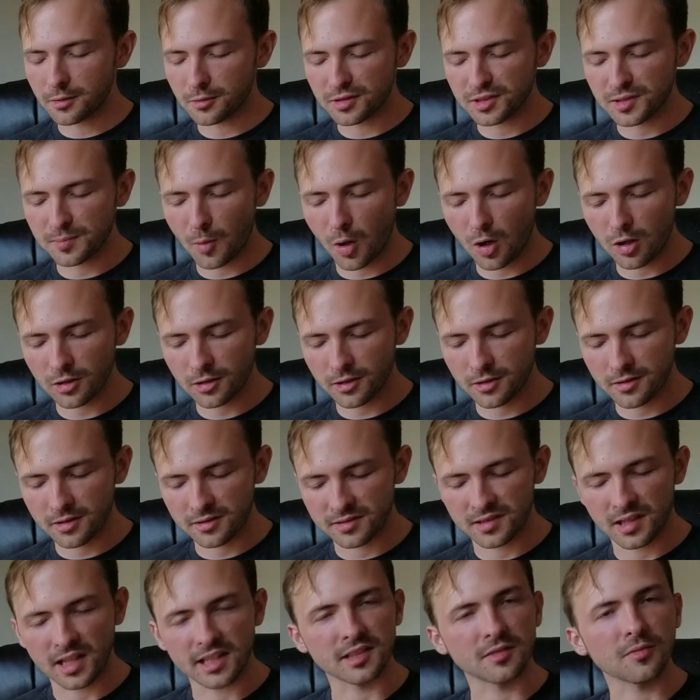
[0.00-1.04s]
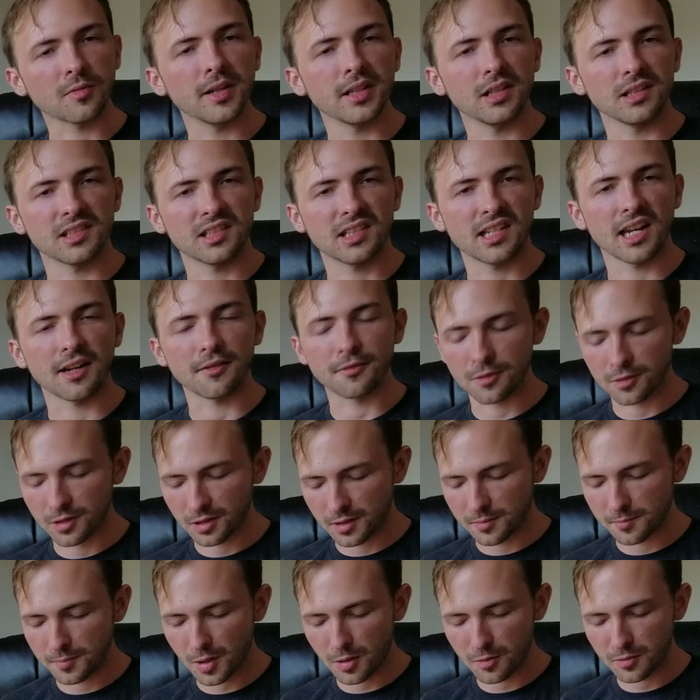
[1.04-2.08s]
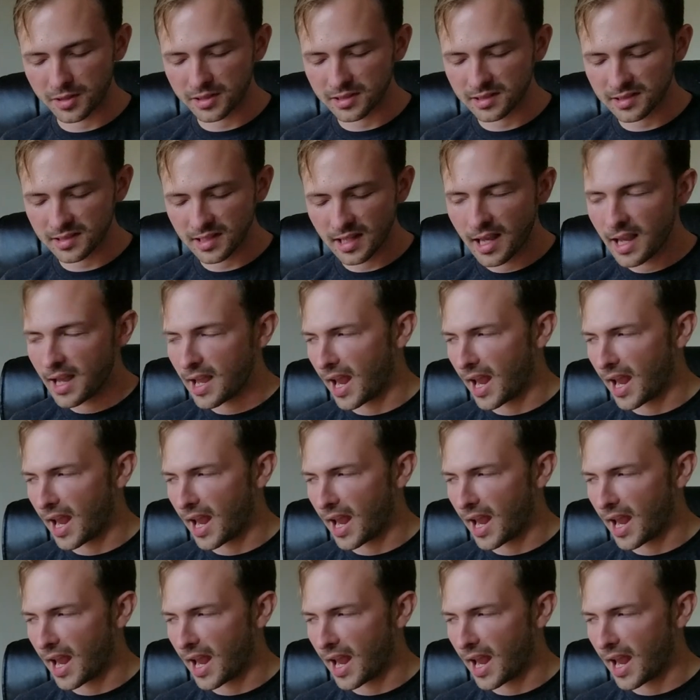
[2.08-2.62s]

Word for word: smaller, there's less real estate for the components,